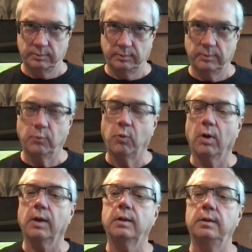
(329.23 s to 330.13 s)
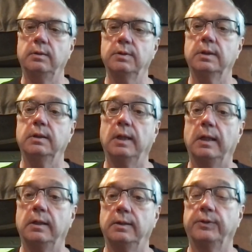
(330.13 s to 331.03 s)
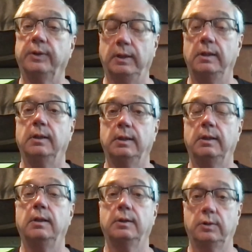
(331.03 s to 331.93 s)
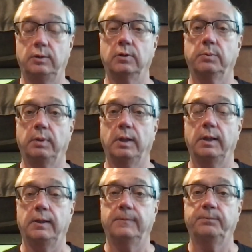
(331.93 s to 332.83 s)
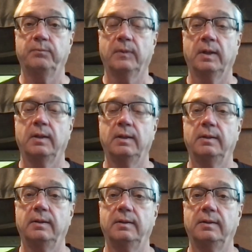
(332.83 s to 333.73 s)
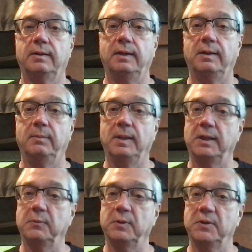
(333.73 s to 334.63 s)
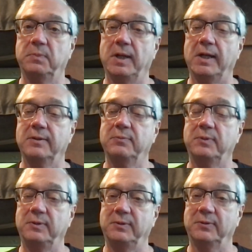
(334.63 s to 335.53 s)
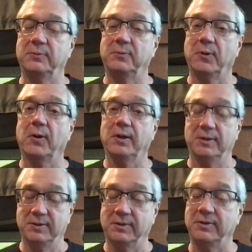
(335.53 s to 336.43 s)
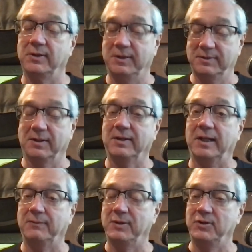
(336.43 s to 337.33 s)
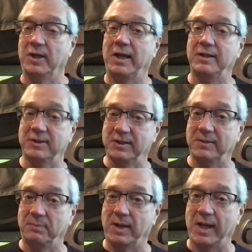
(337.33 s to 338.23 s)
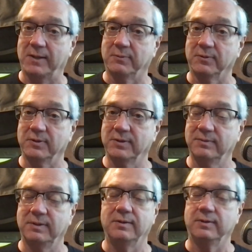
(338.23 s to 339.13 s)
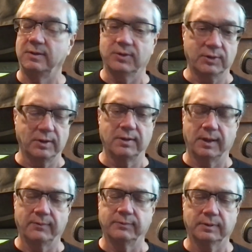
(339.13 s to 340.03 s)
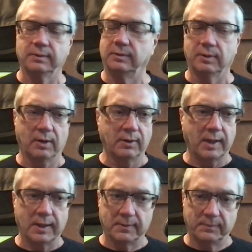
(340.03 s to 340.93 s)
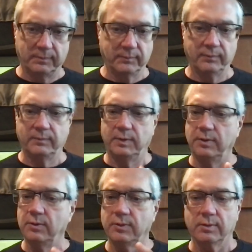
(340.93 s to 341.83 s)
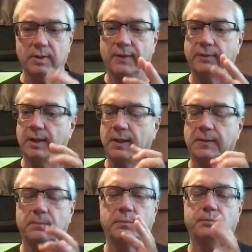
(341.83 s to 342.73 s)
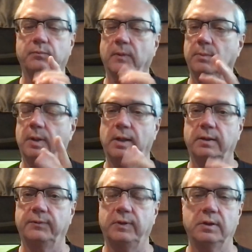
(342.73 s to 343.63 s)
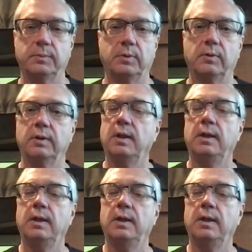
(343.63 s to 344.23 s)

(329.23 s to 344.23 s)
work using nails in to your playing, in many respects with your work, it's a kind of a giant step backwards. You still have learned how to use your left hand and play on the fingerboard.